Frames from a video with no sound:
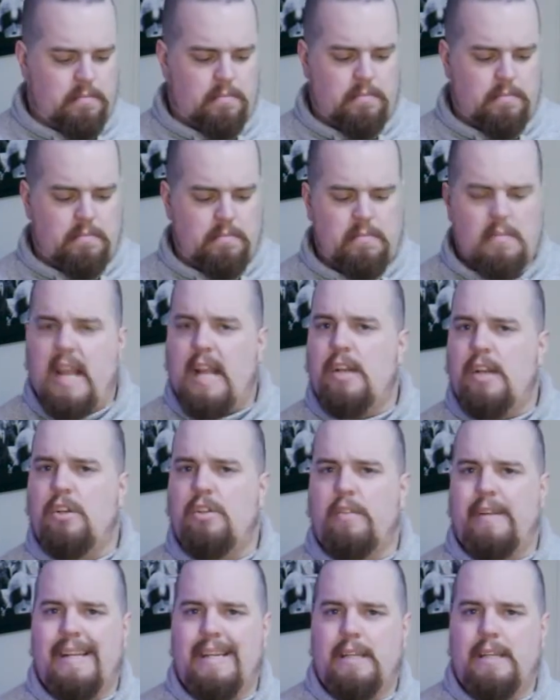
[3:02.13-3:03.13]

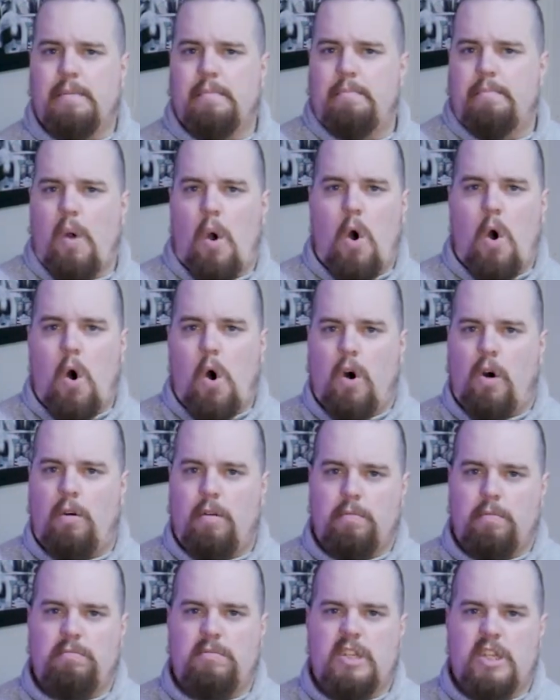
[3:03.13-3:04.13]
mandarin
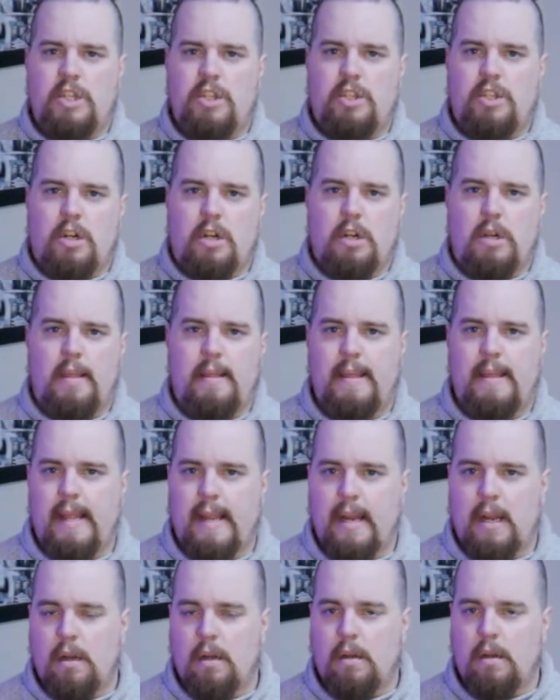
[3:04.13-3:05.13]
ball dessert thing
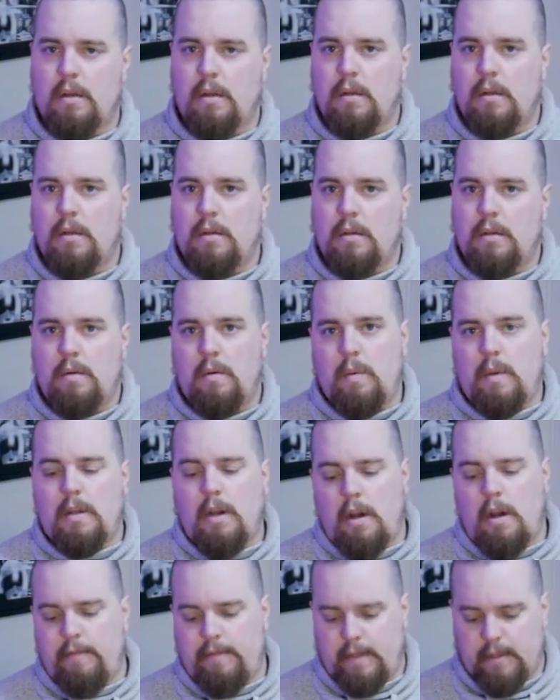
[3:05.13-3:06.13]
with
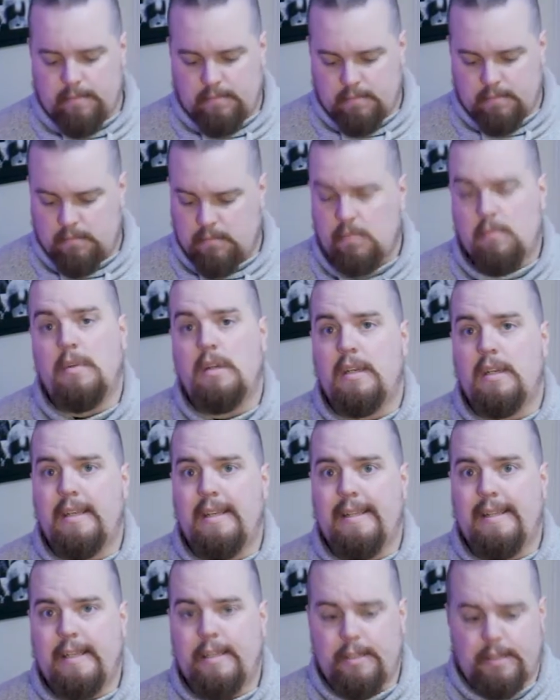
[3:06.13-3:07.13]
coffee.
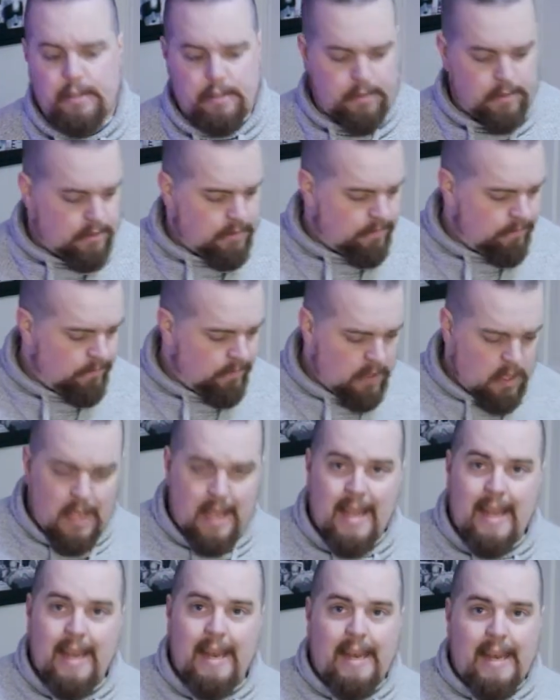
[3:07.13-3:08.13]
Delicious.
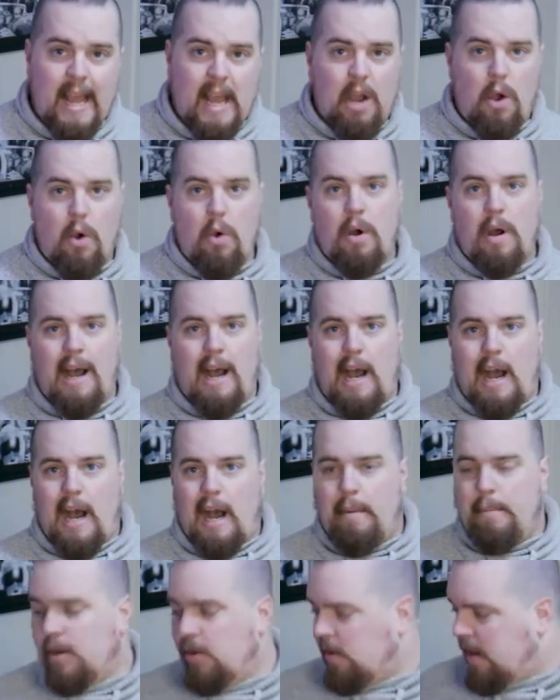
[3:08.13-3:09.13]
Now, I'm
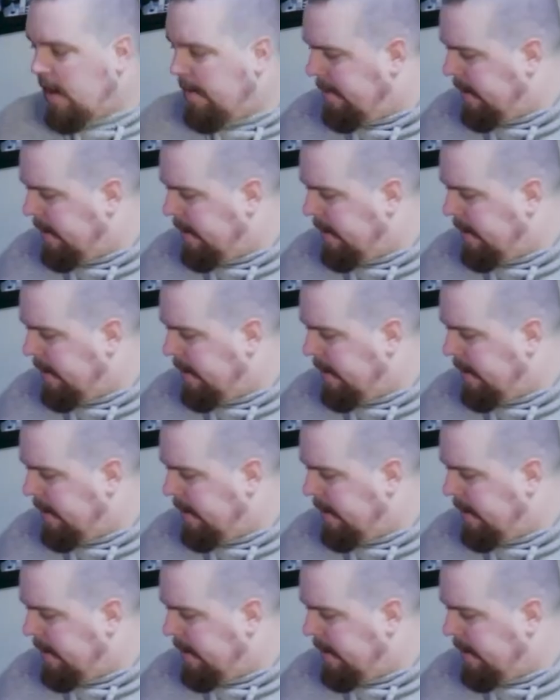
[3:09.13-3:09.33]
going to grab my